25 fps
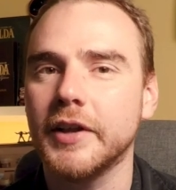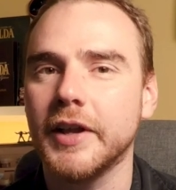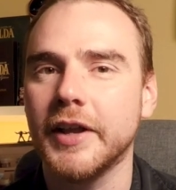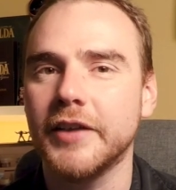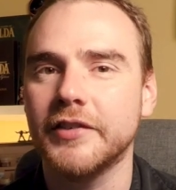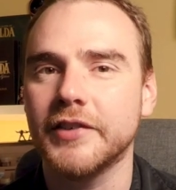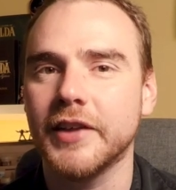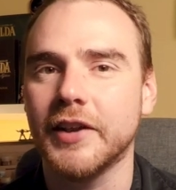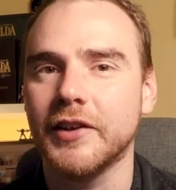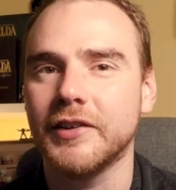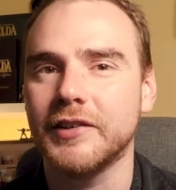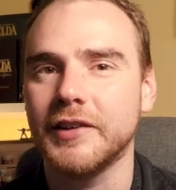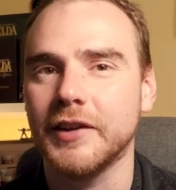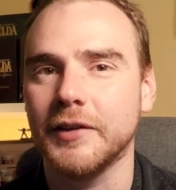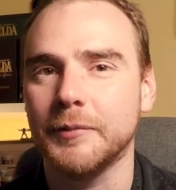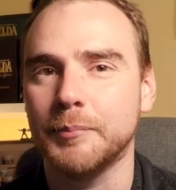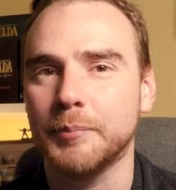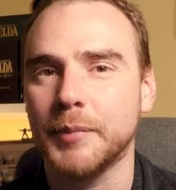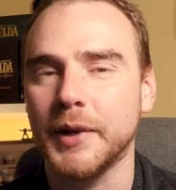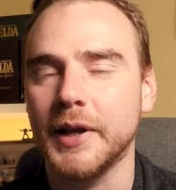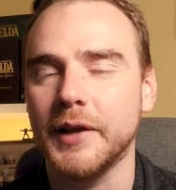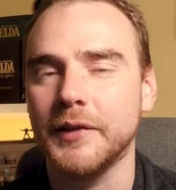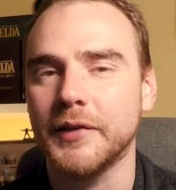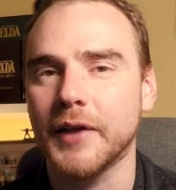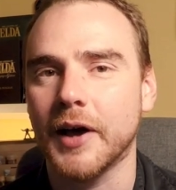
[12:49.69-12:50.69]
essentially
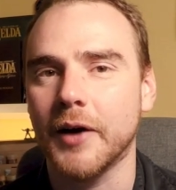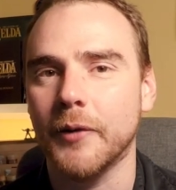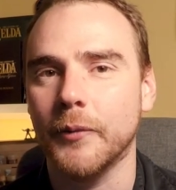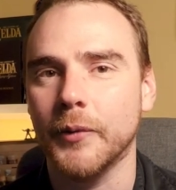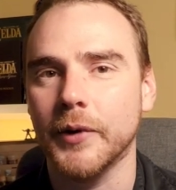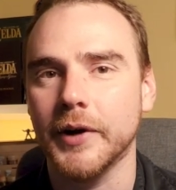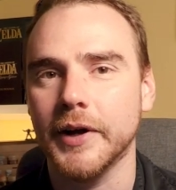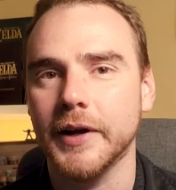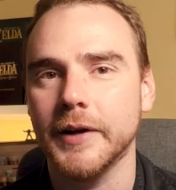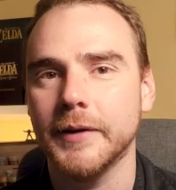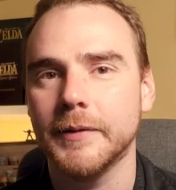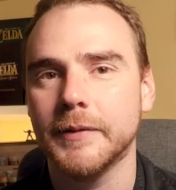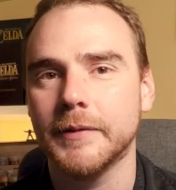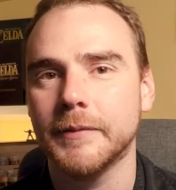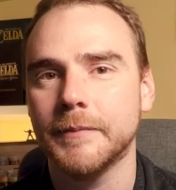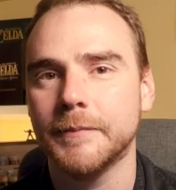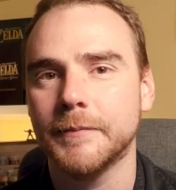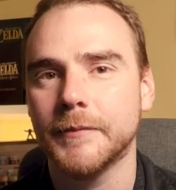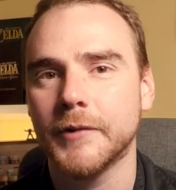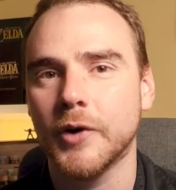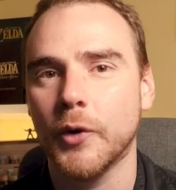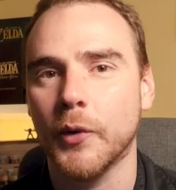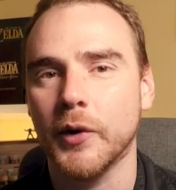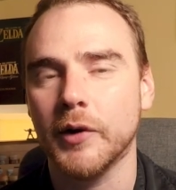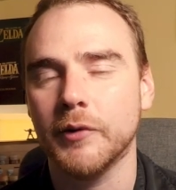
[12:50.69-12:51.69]
be that way
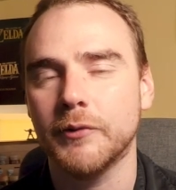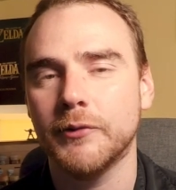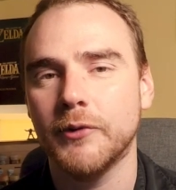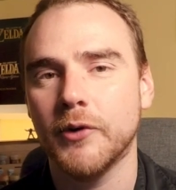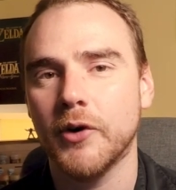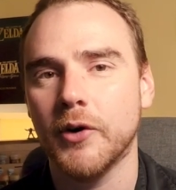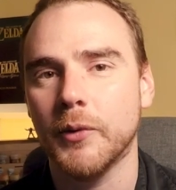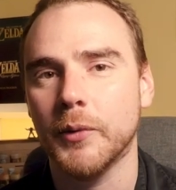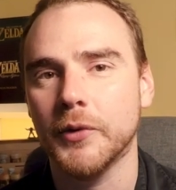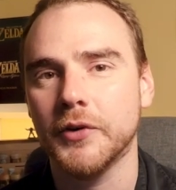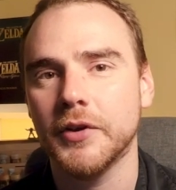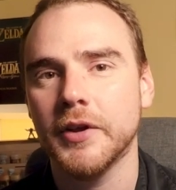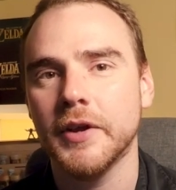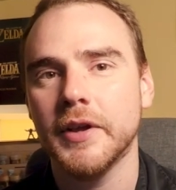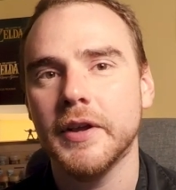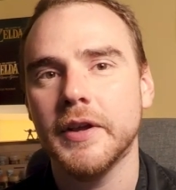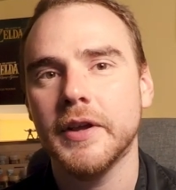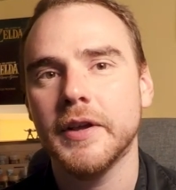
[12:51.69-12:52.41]
going forward.